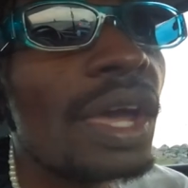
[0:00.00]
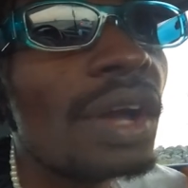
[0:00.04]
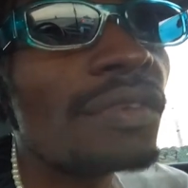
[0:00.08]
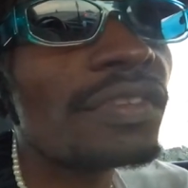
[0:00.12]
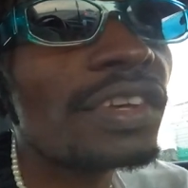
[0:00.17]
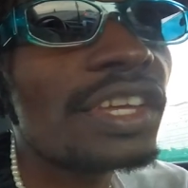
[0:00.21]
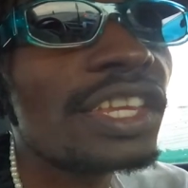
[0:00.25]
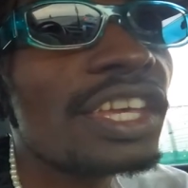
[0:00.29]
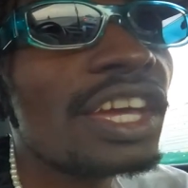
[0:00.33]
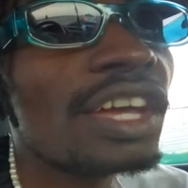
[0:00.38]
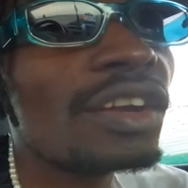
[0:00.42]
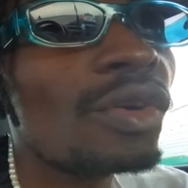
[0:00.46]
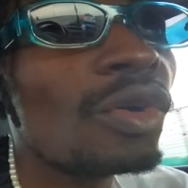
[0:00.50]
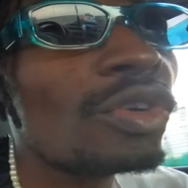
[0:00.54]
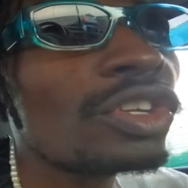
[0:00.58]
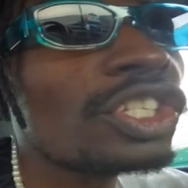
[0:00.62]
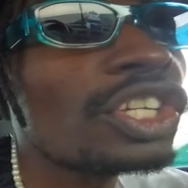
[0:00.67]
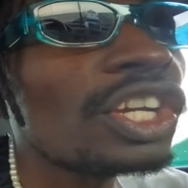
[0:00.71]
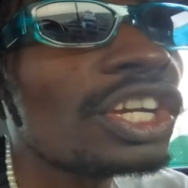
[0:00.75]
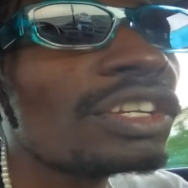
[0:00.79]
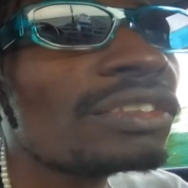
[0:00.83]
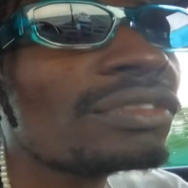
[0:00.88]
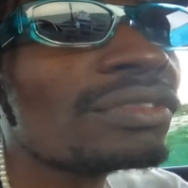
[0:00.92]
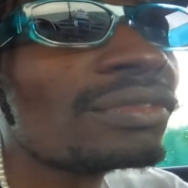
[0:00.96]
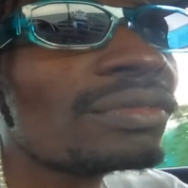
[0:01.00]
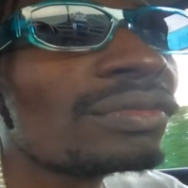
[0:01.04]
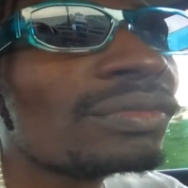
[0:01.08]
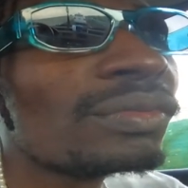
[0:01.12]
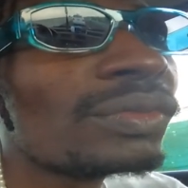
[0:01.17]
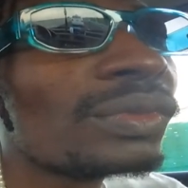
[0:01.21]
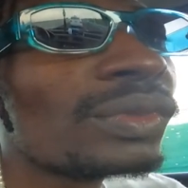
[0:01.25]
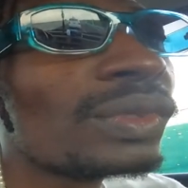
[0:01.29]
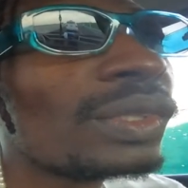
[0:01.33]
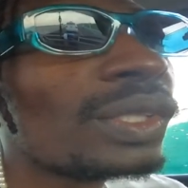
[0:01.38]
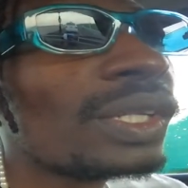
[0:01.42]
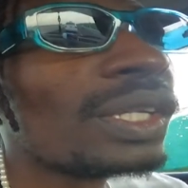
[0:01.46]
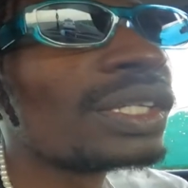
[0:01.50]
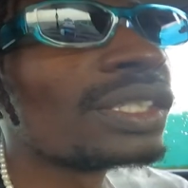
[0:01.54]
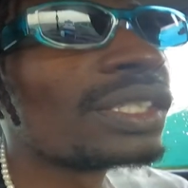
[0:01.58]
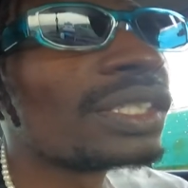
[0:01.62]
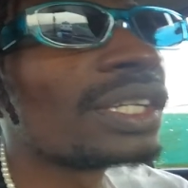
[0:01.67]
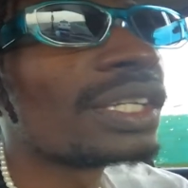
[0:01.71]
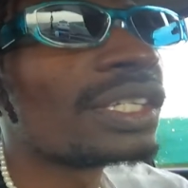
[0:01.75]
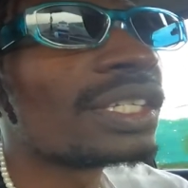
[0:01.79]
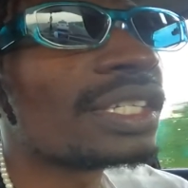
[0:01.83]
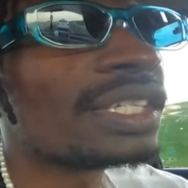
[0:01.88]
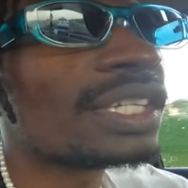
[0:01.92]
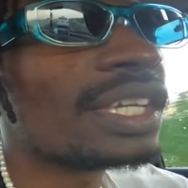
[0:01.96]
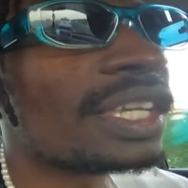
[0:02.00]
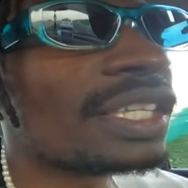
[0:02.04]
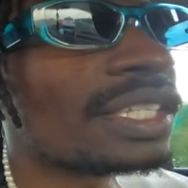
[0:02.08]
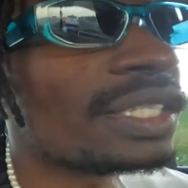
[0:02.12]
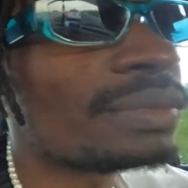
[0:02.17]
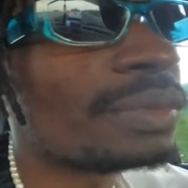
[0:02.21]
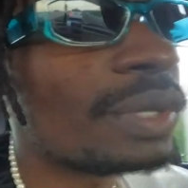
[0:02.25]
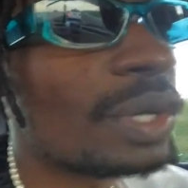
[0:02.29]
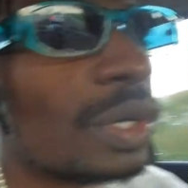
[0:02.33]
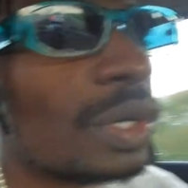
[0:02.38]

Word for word: we have Indian Ocean. Yes,